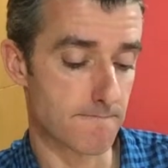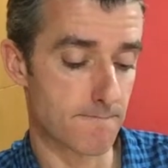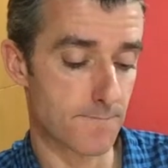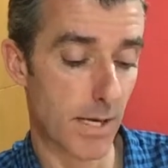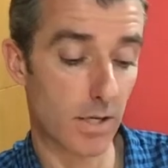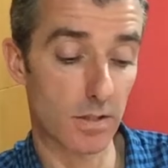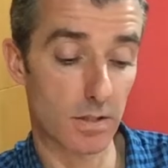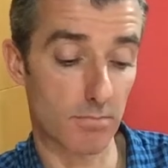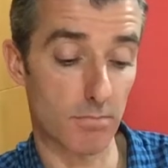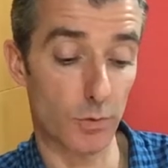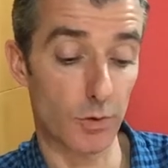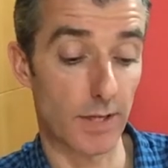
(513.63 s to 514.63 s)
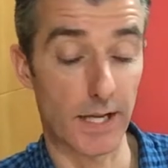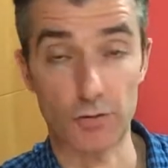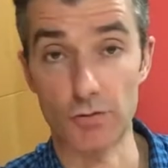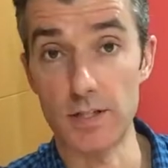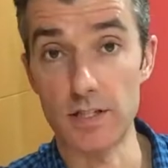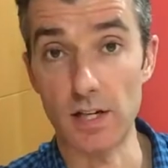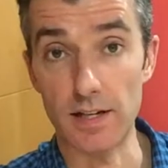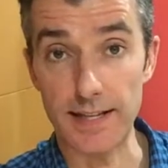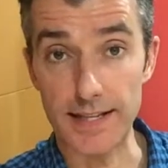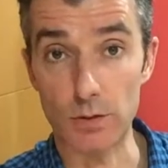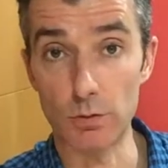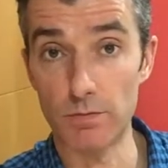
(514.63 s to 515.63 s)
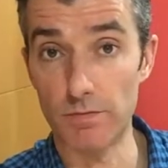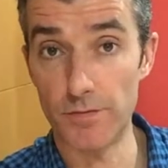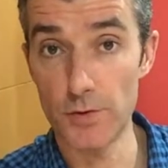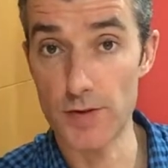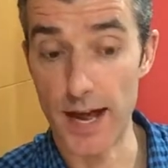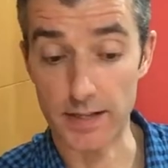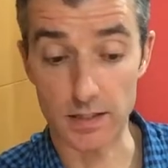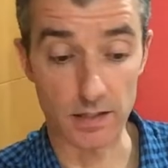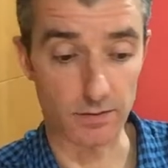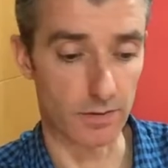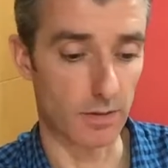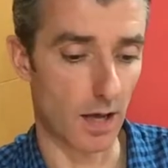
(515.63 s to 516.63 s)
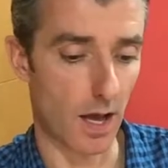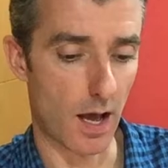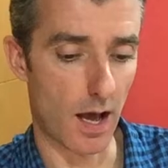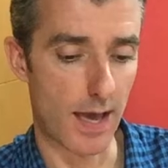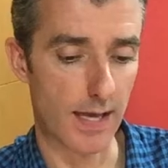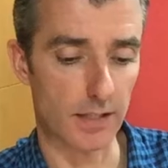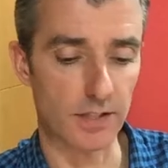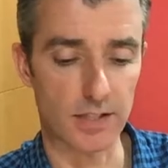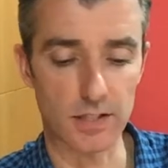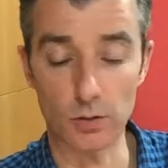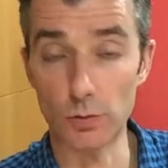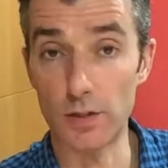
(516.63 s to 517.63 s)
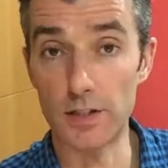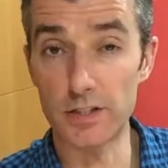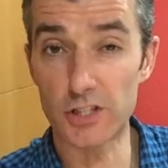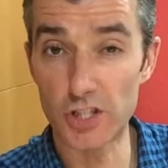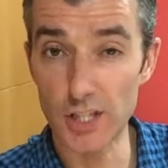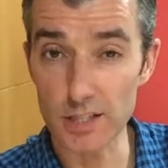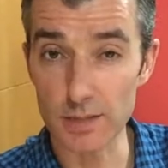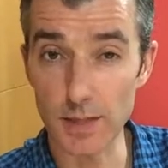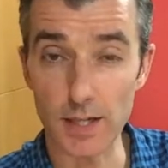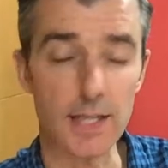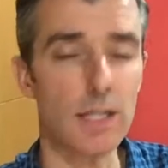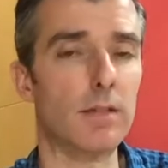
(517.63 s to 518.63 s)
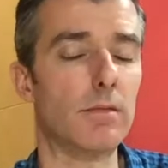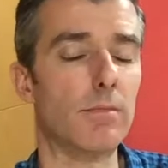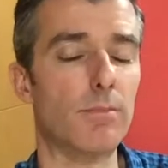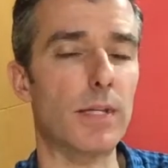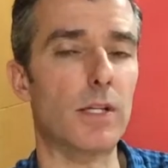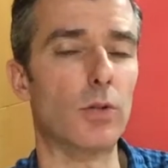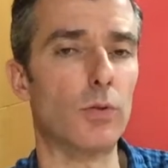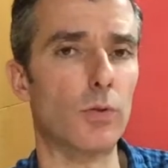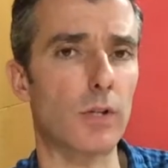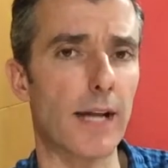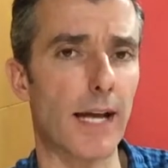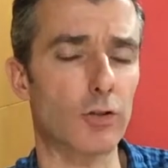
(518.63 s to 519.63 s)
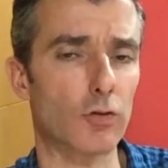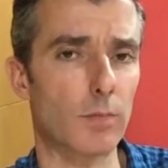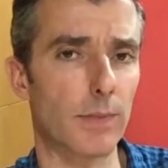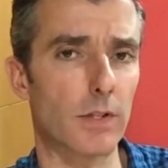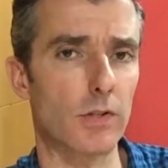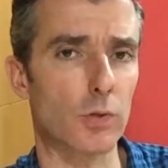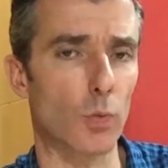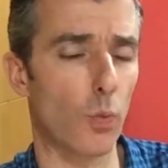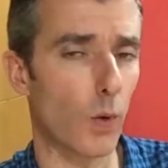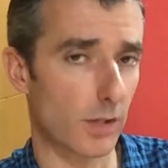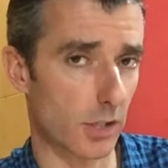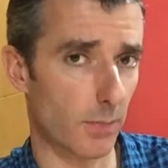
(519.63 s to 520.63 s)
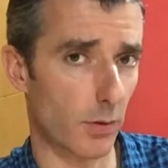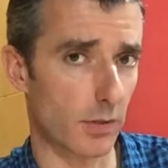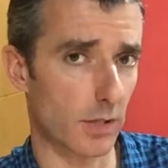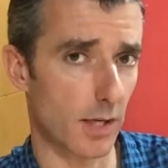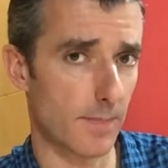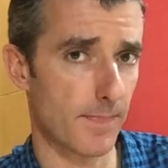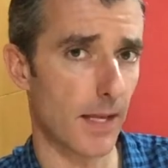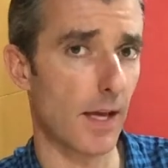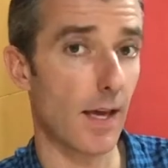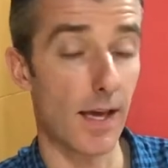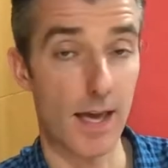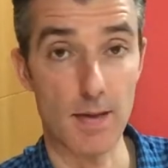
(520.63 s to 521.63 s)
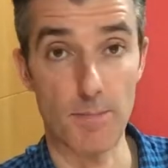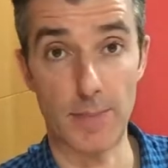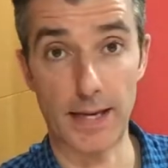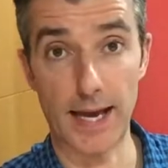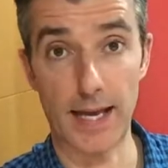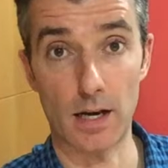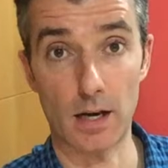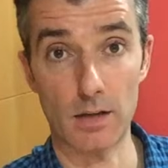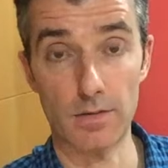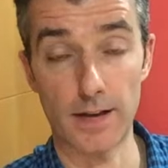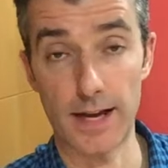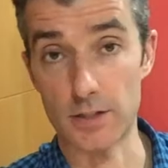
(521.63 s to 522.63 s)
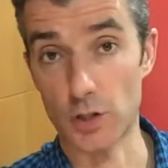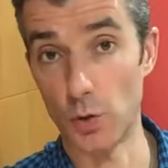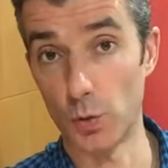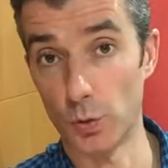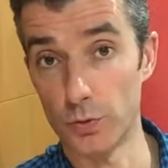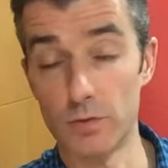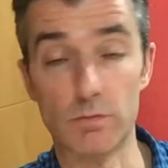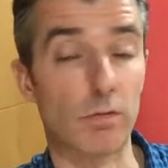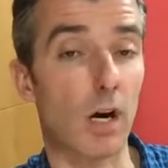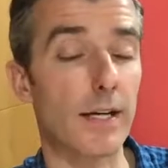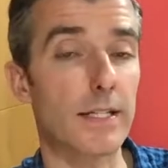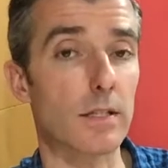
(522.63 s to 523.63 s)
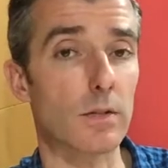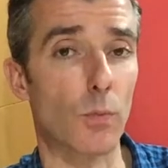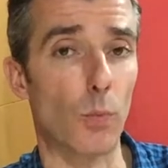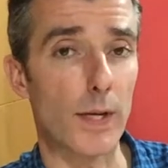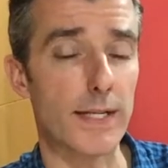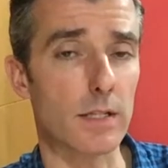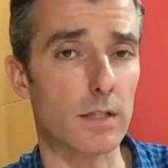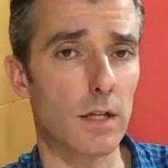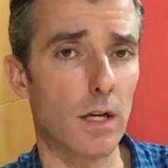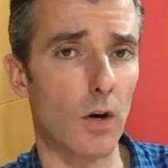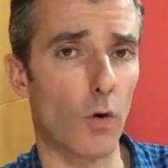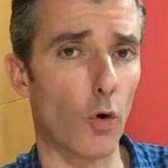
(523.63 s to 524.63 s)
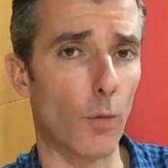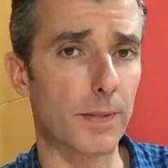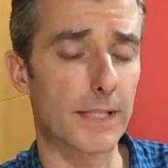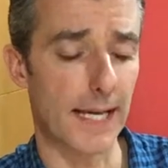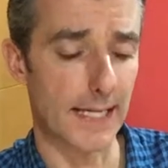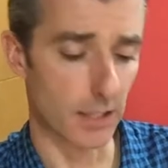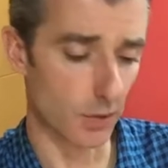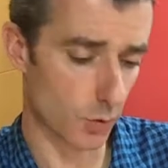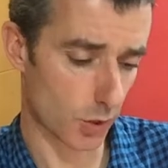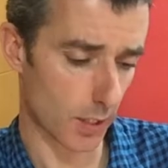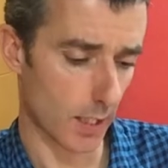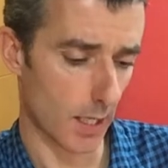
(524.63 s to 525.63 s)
Because maltodextrin is a legal food additive. It can still legitimately be called natural because once upon a time it began life as corn, rice, wheat or potatoes